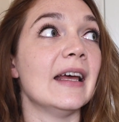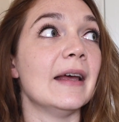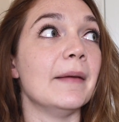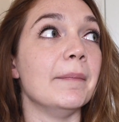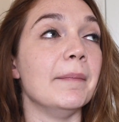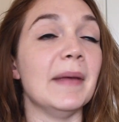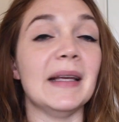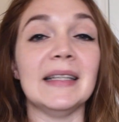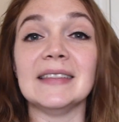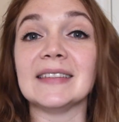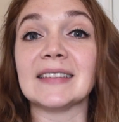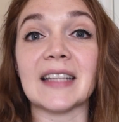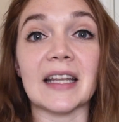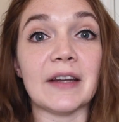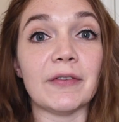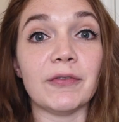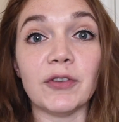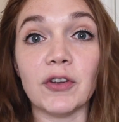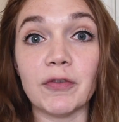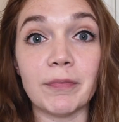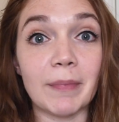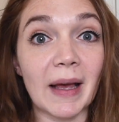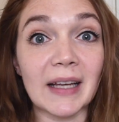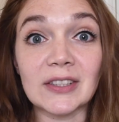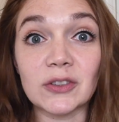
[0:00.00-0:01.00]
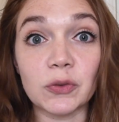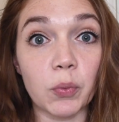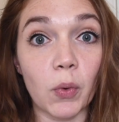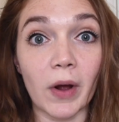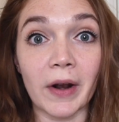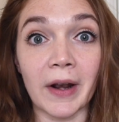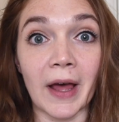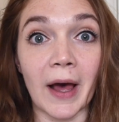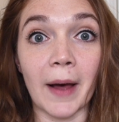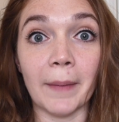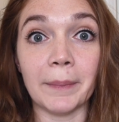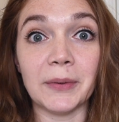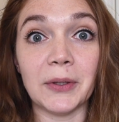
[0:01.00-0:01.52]
means that if you've messed
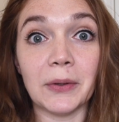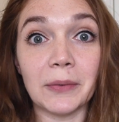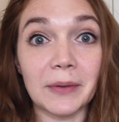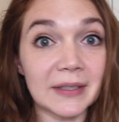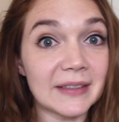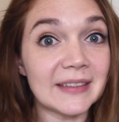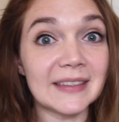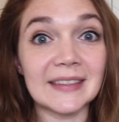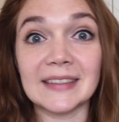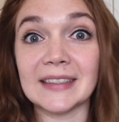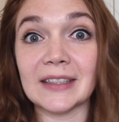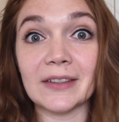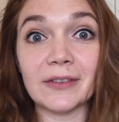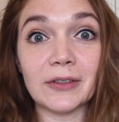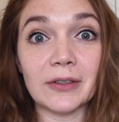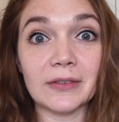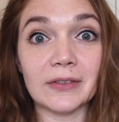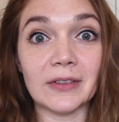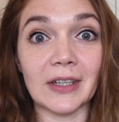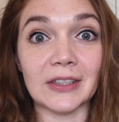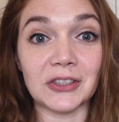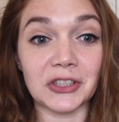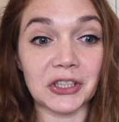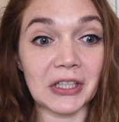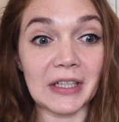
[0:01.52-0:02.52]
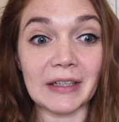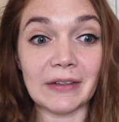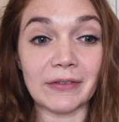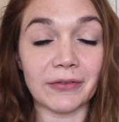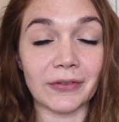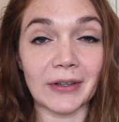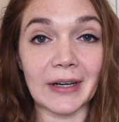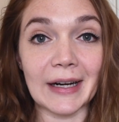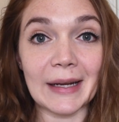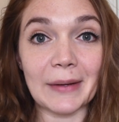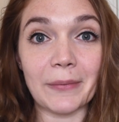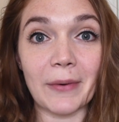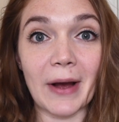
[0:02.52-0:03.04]
one up, you can still achieve
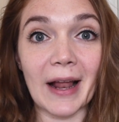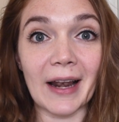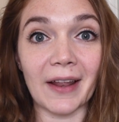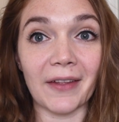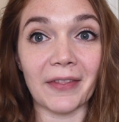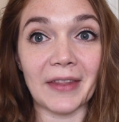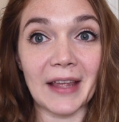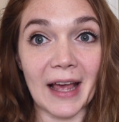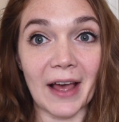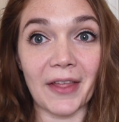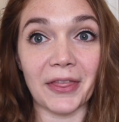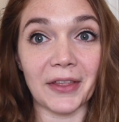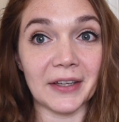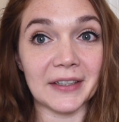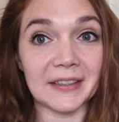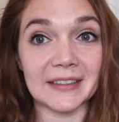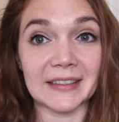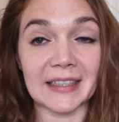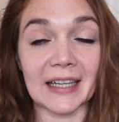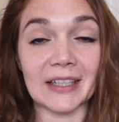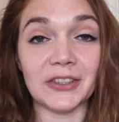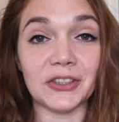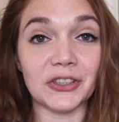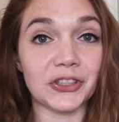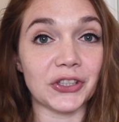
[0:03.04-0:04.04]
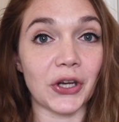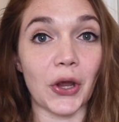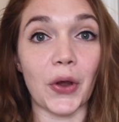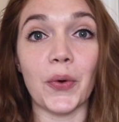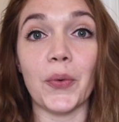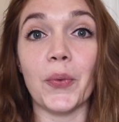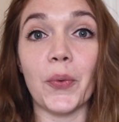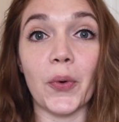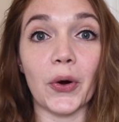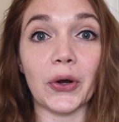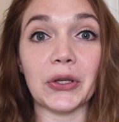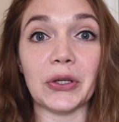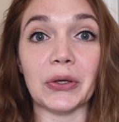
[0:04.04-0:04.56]
really well on the others and show
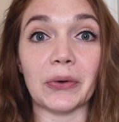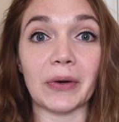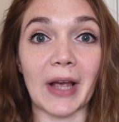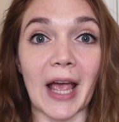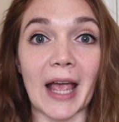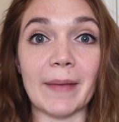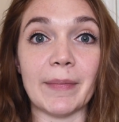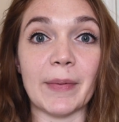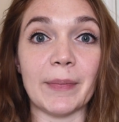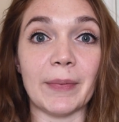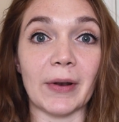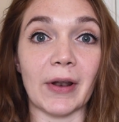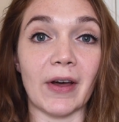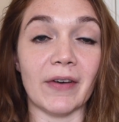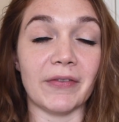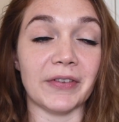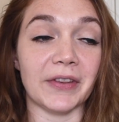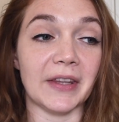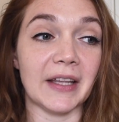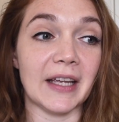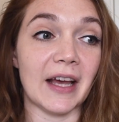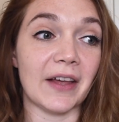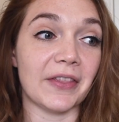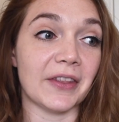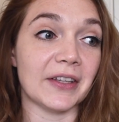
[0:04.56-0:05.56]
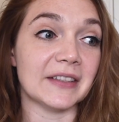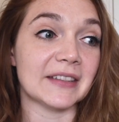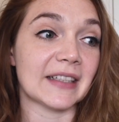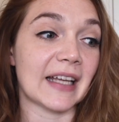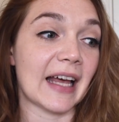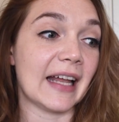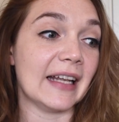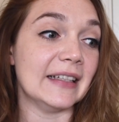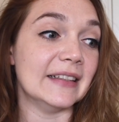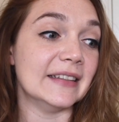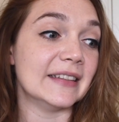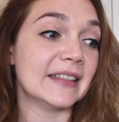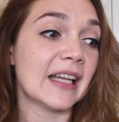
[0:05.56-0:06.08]
what you're capable of in the others,
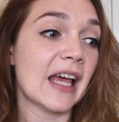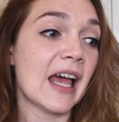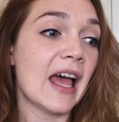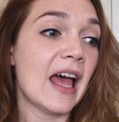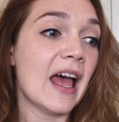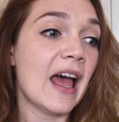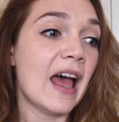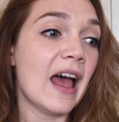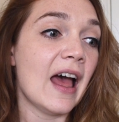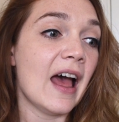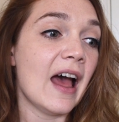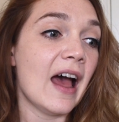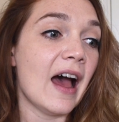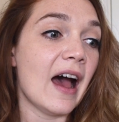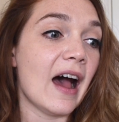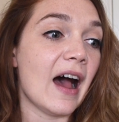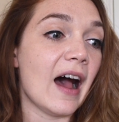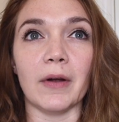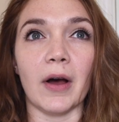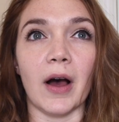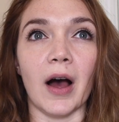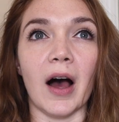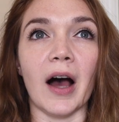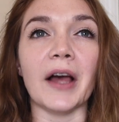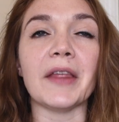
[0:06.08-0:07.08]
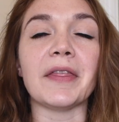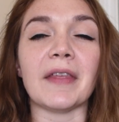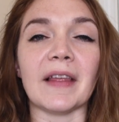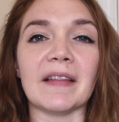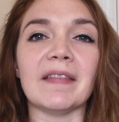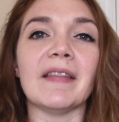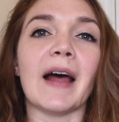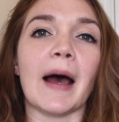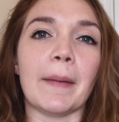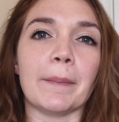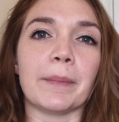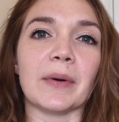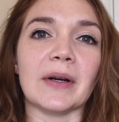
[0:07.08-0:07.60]
and I
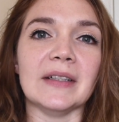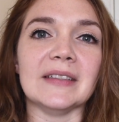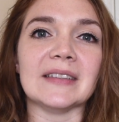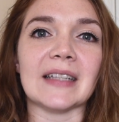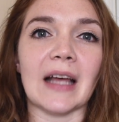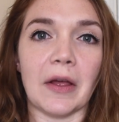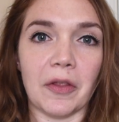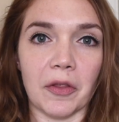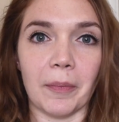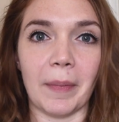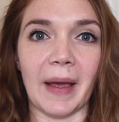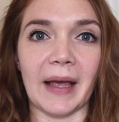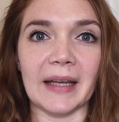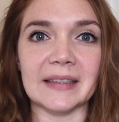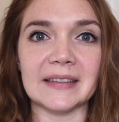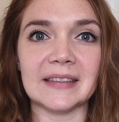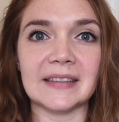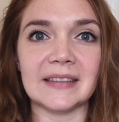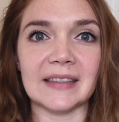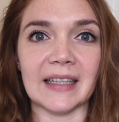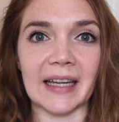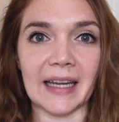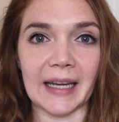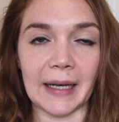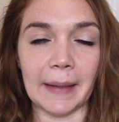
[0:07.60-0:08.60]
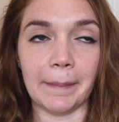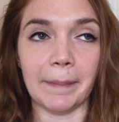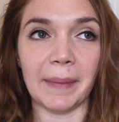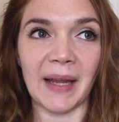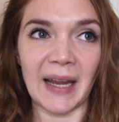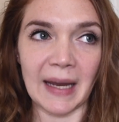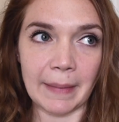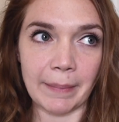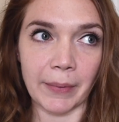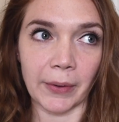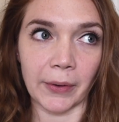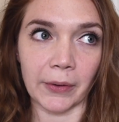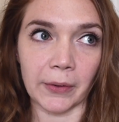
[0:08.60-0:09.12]
think that brings out the best in
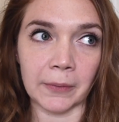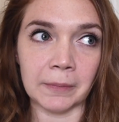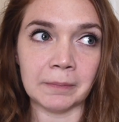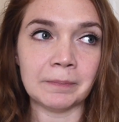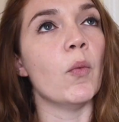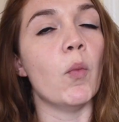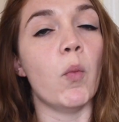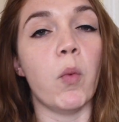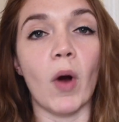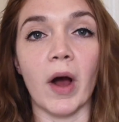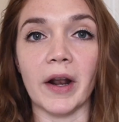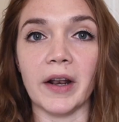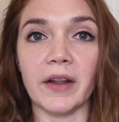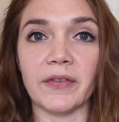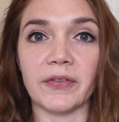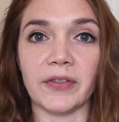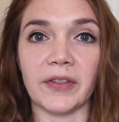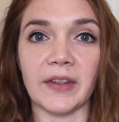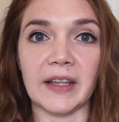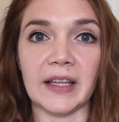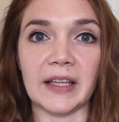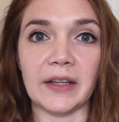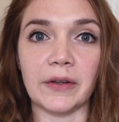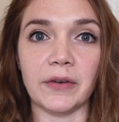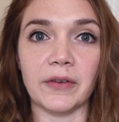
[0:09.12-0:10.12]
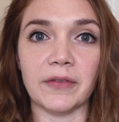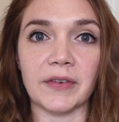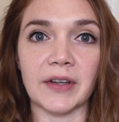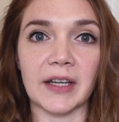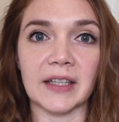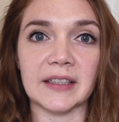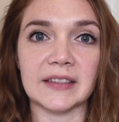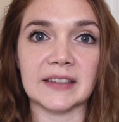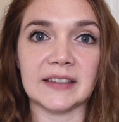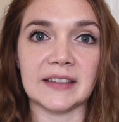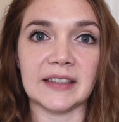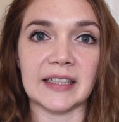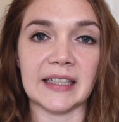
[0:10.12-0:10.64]
people. One of the
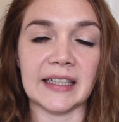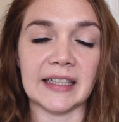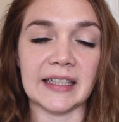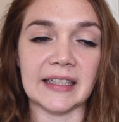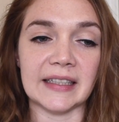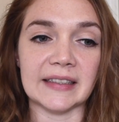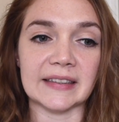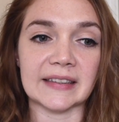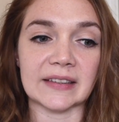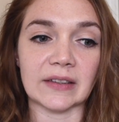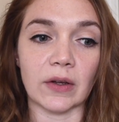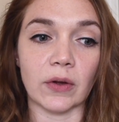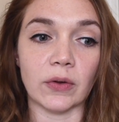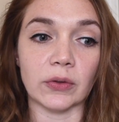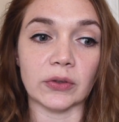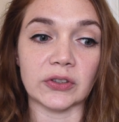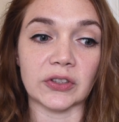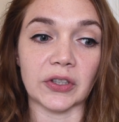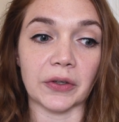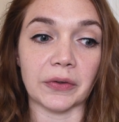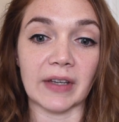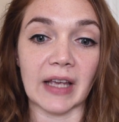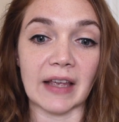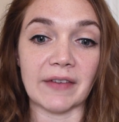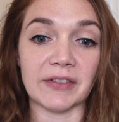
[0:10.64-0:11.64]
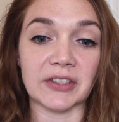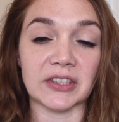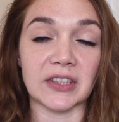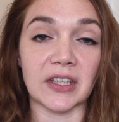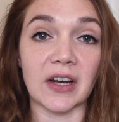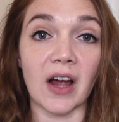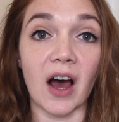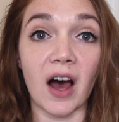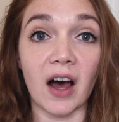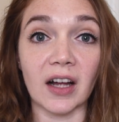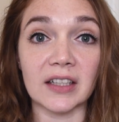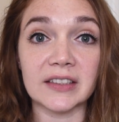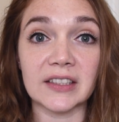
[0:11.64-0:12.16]
universities also gave us
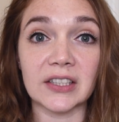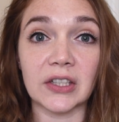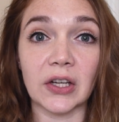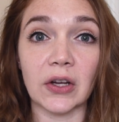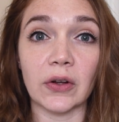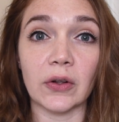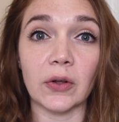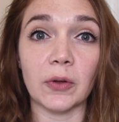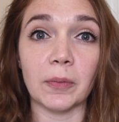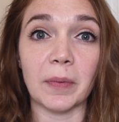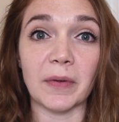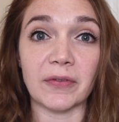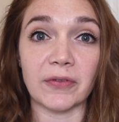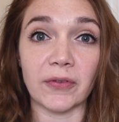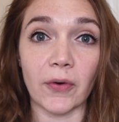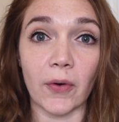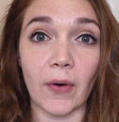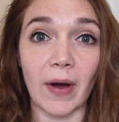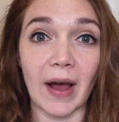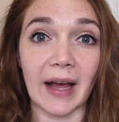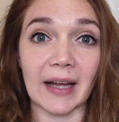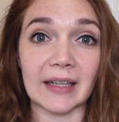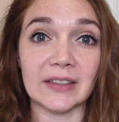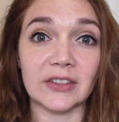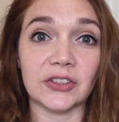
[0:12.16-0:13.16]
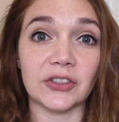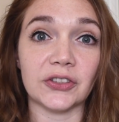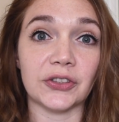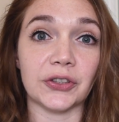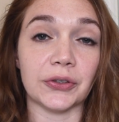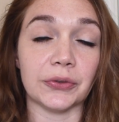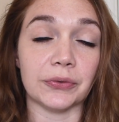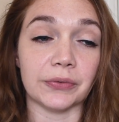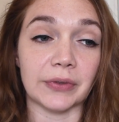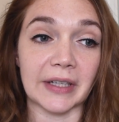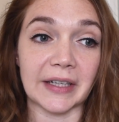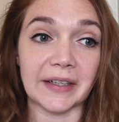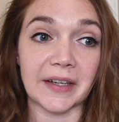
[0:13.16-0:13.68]
an article beforehand
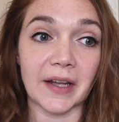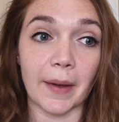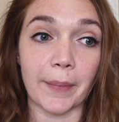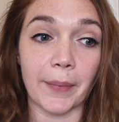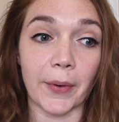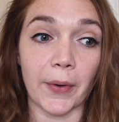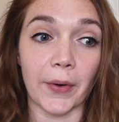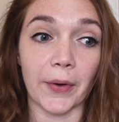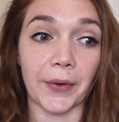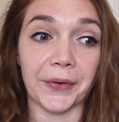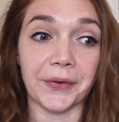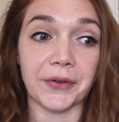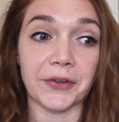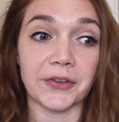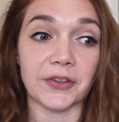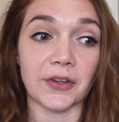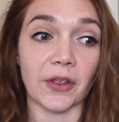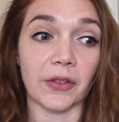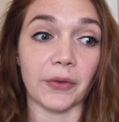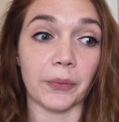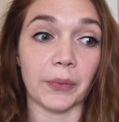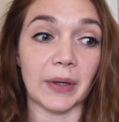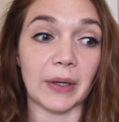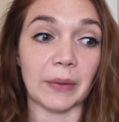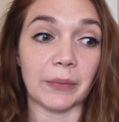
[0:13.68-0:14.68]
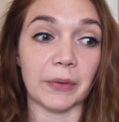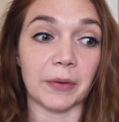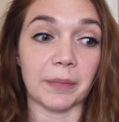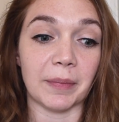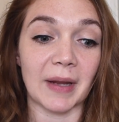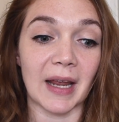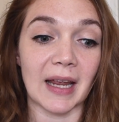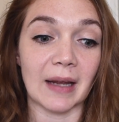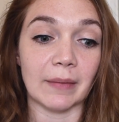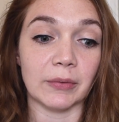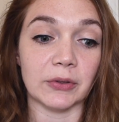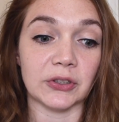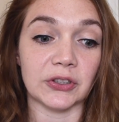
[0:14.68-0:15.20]
to read up on so that we would
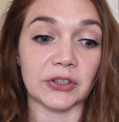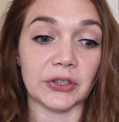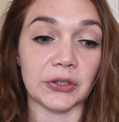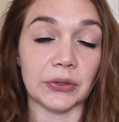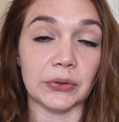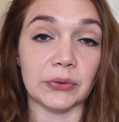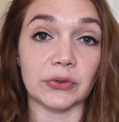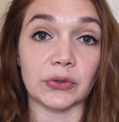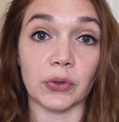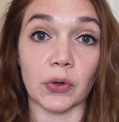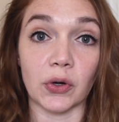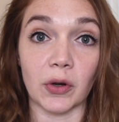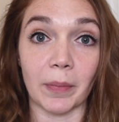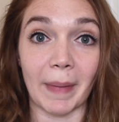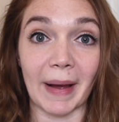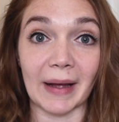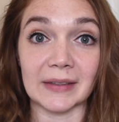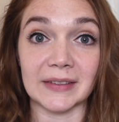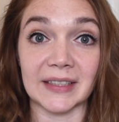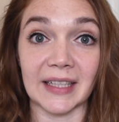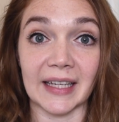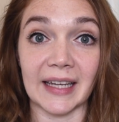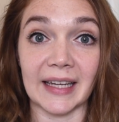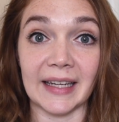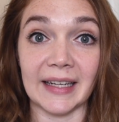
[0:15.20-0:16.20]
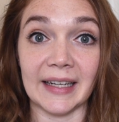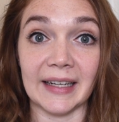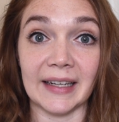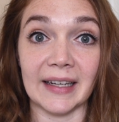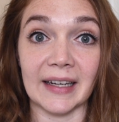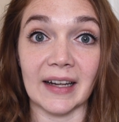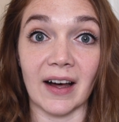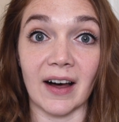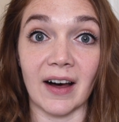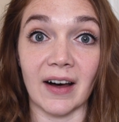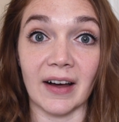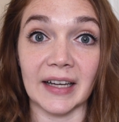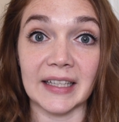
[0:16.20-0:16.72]
be able to talk about it
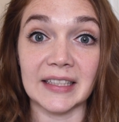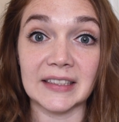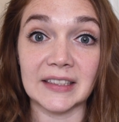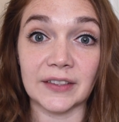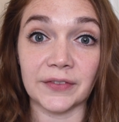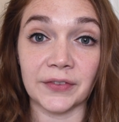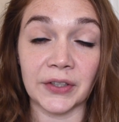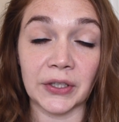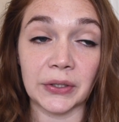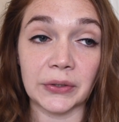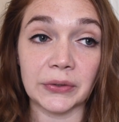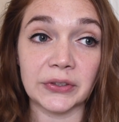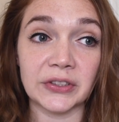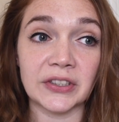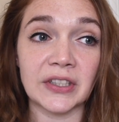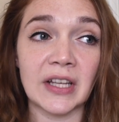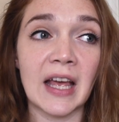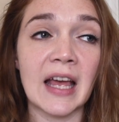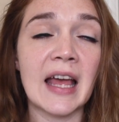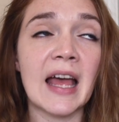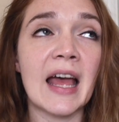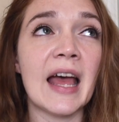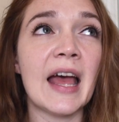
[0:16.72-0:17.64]
in our interviews.